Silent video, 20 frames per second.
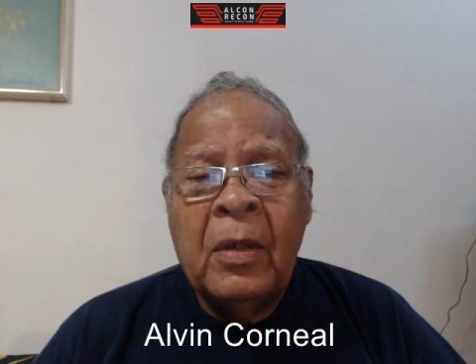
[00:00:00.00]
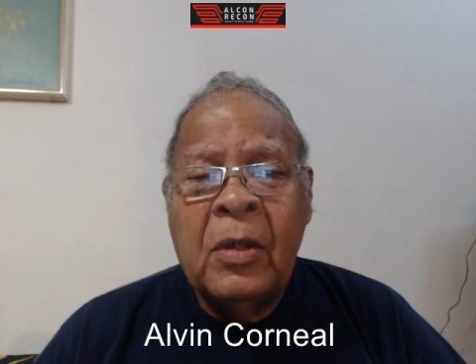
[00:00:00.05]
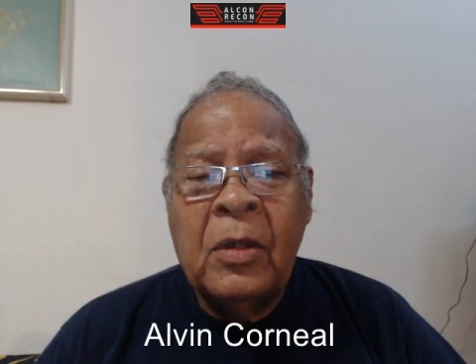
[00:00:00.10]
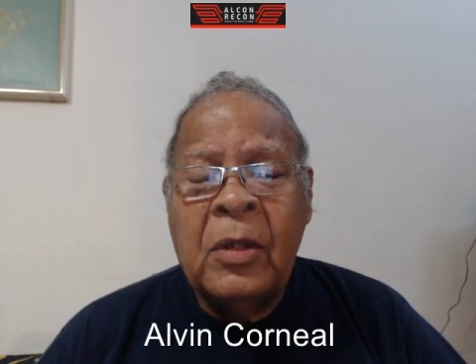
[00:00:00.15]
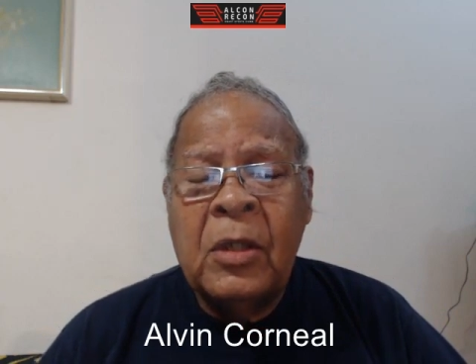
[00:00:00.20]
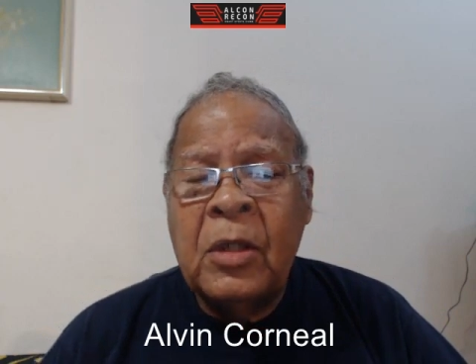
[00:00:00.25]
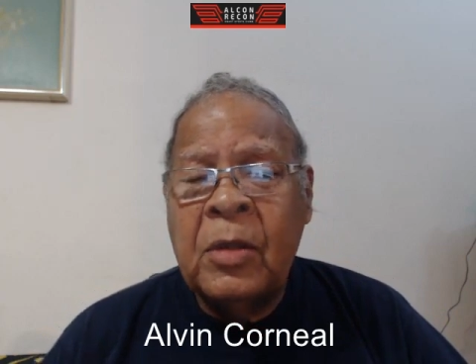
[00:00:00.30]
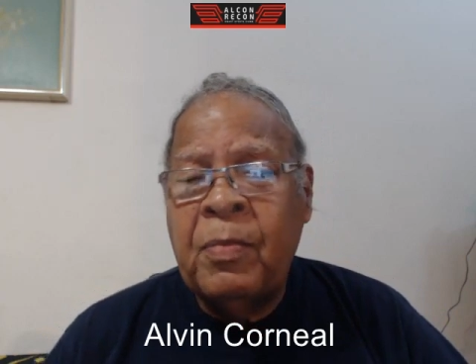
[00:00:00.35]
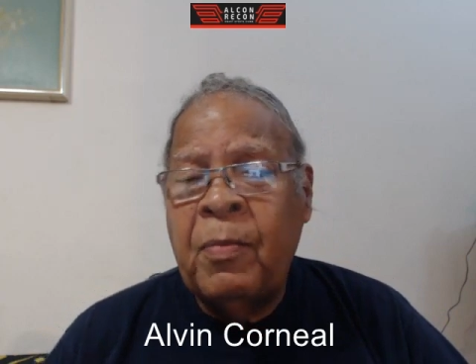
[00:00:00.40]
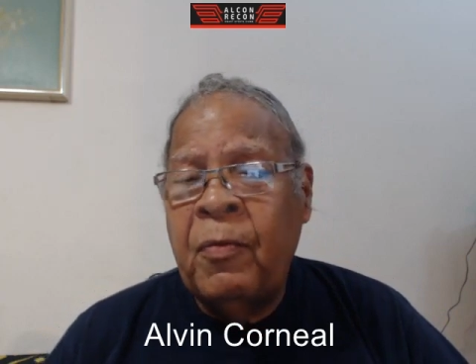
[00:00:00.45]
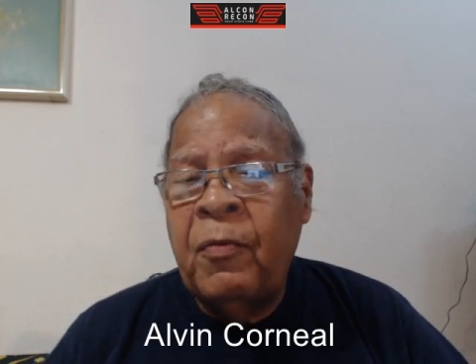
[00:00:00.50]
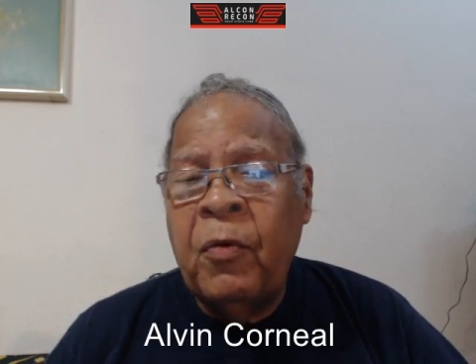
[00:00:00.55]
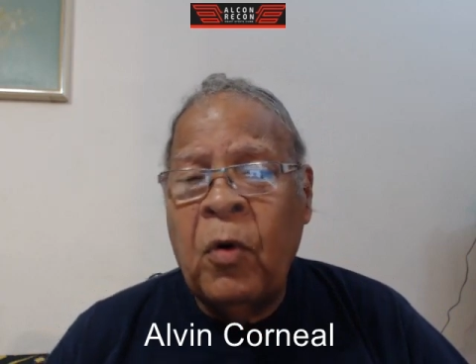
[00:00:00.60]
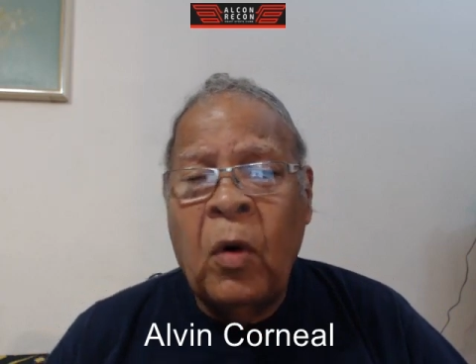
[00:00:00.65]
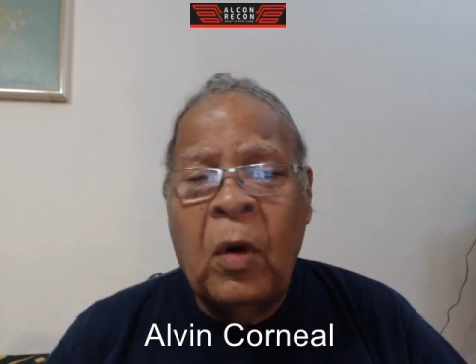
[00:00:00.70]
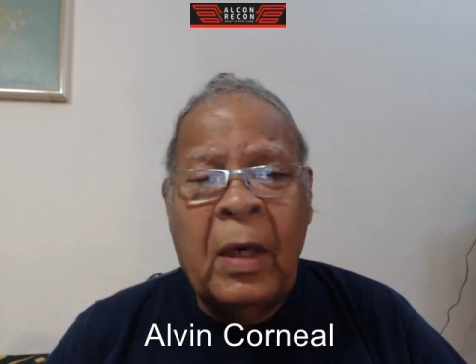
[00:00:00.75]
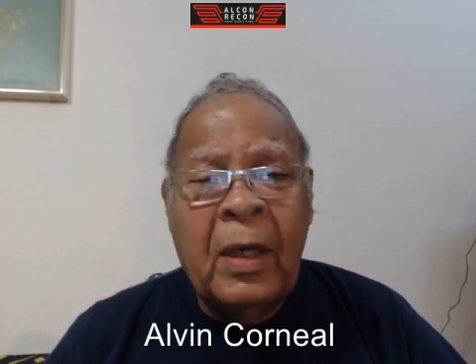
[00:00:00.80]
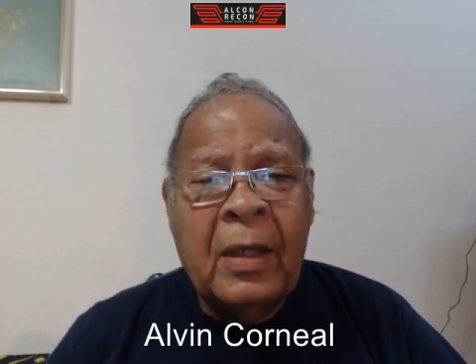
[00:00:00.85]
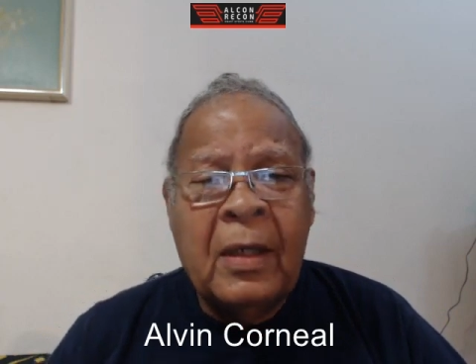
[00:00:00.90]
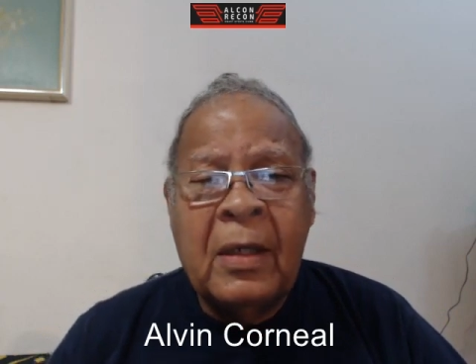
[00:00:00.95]
to
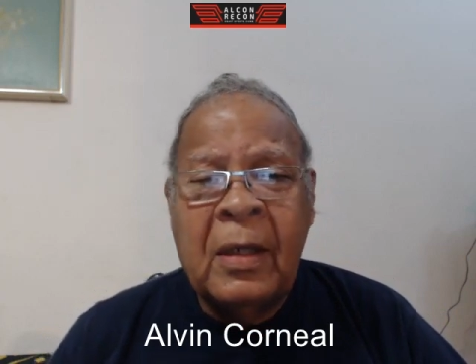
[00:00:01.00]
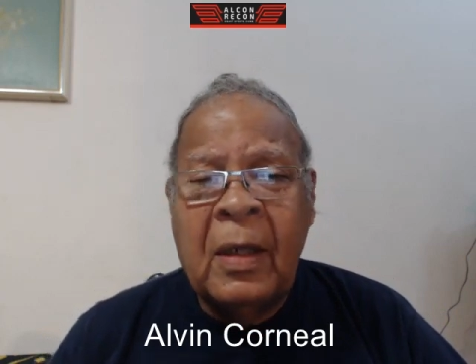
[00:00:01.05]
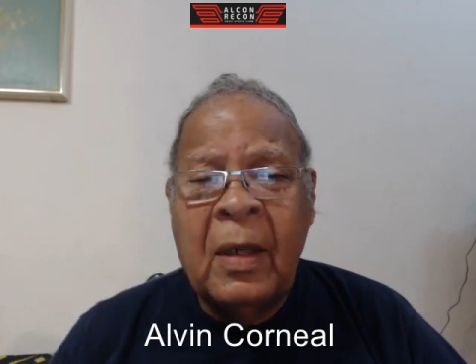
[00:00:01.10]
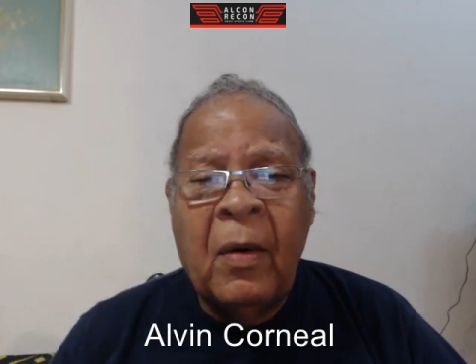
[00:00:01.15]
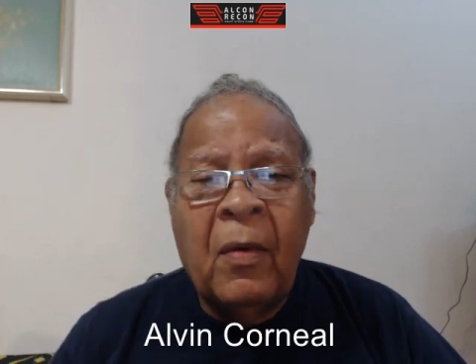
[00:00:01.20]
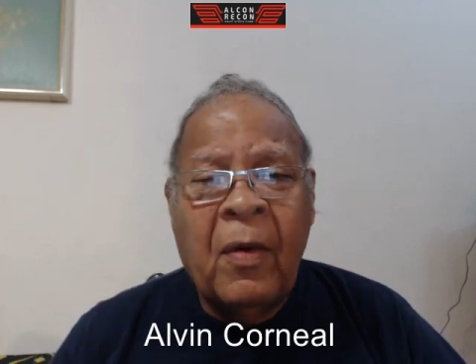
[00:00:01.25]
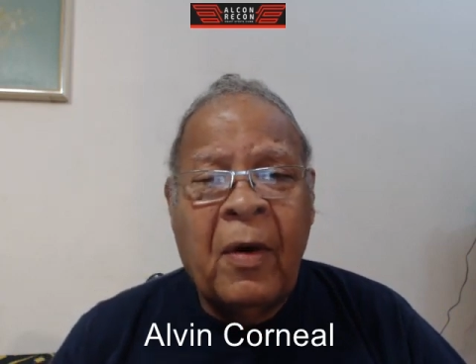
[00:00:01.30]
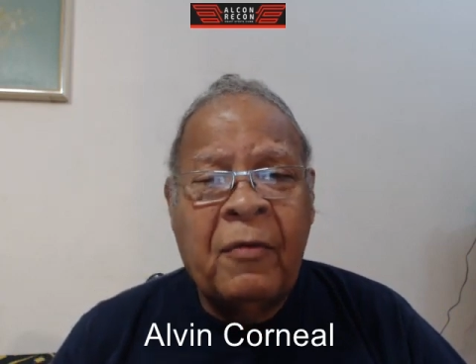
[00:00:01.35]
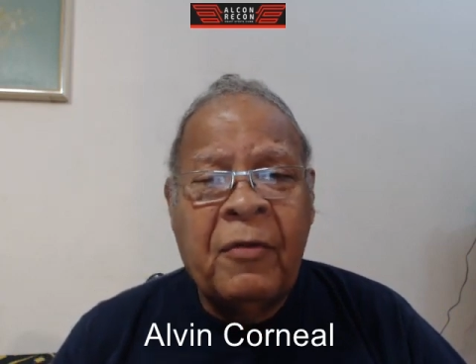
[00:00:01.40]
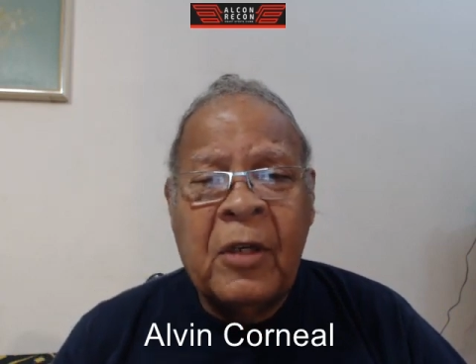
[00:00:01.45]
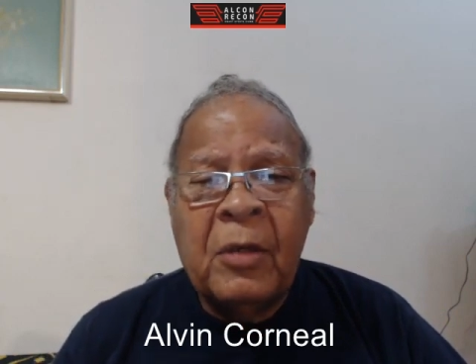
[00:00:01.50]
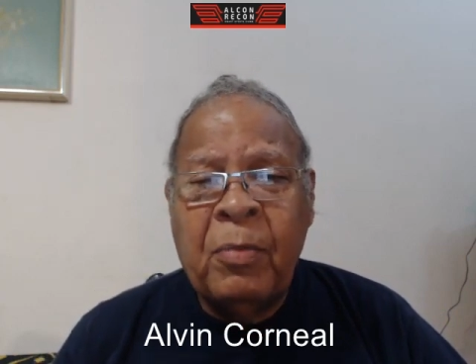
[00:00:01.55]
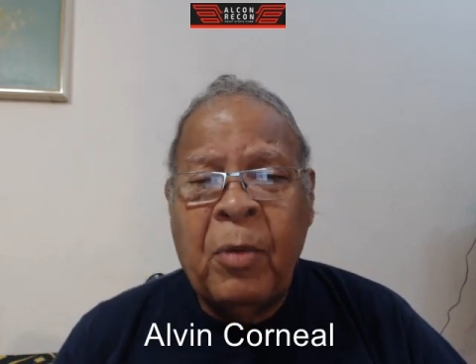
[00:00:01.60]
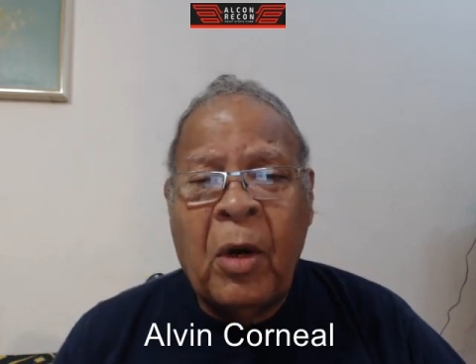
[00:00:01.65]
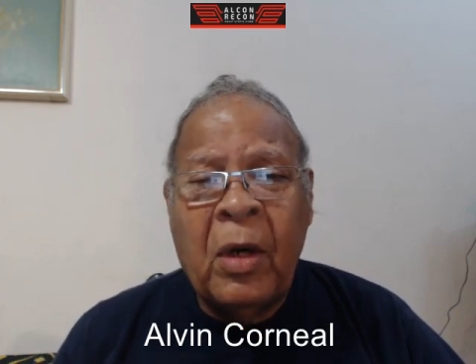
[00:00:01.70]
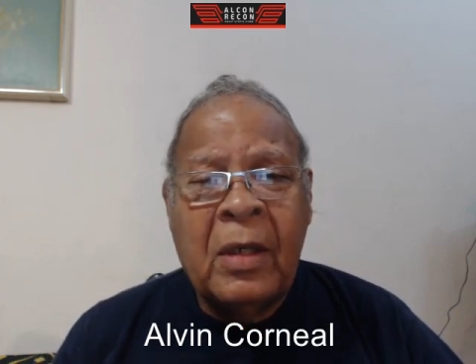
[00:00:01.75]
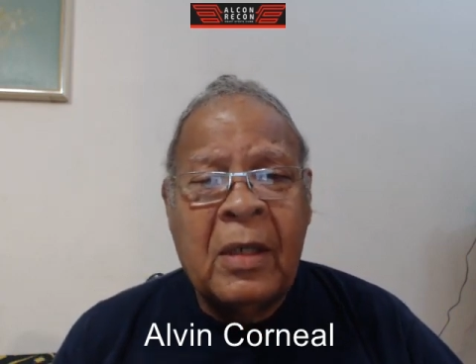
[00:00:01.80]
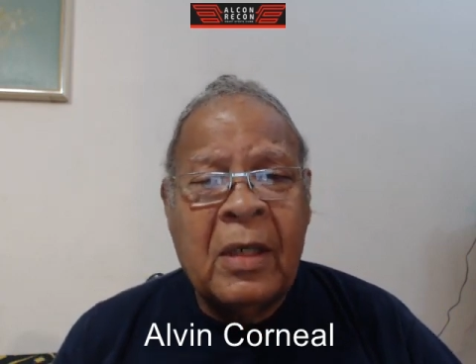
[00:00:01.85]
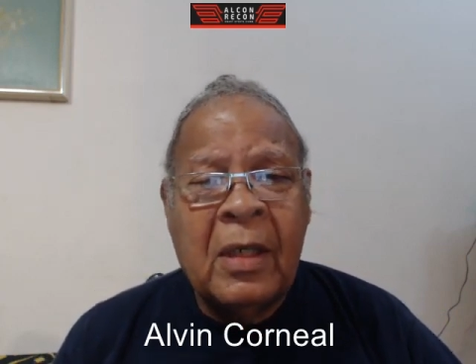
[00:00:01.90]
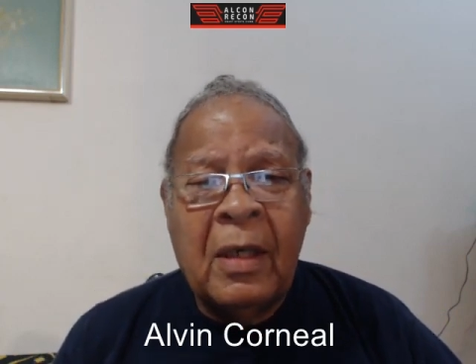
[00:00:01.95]
fall into the rough
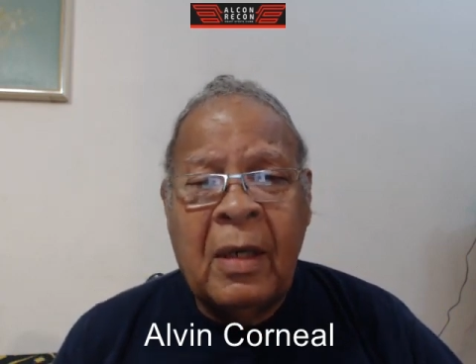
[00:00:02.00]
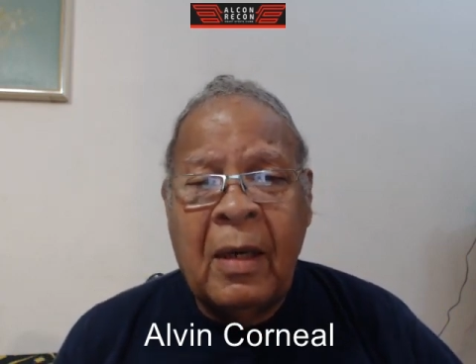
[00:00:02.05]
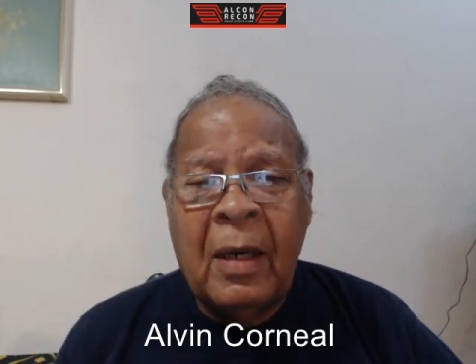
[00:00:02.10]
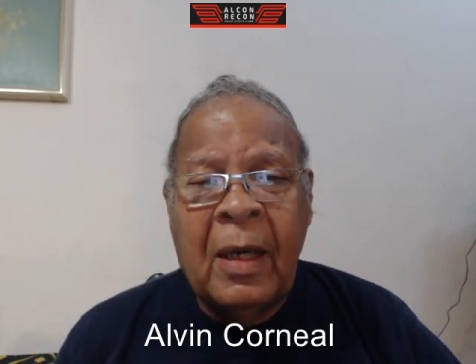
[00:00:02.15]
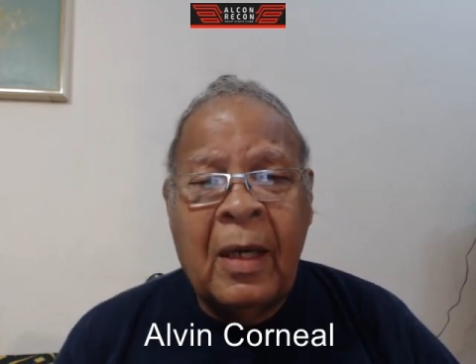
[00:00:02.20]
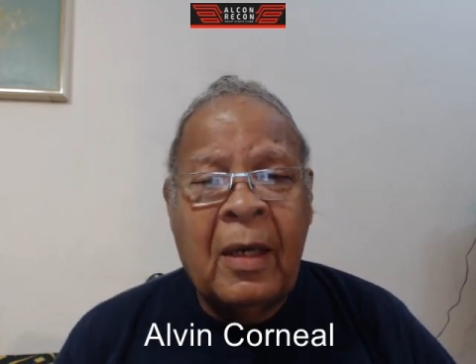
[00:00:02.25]
spots and,